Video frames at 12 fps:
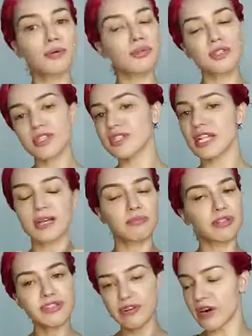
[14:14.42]
will just like
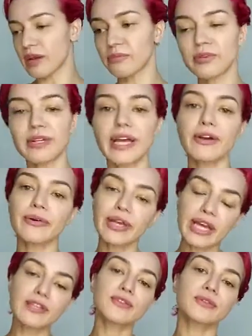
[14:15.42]
prescribe you like,
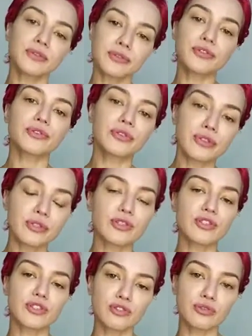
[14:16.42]
okay, so you
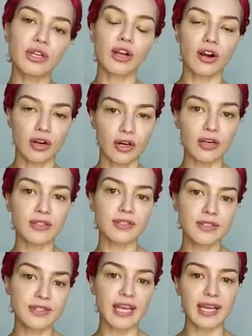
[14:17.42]
just do the
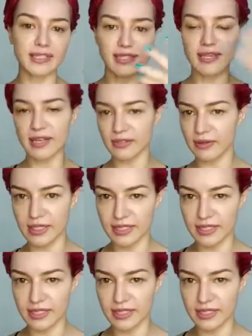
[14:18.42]
curls, etc.,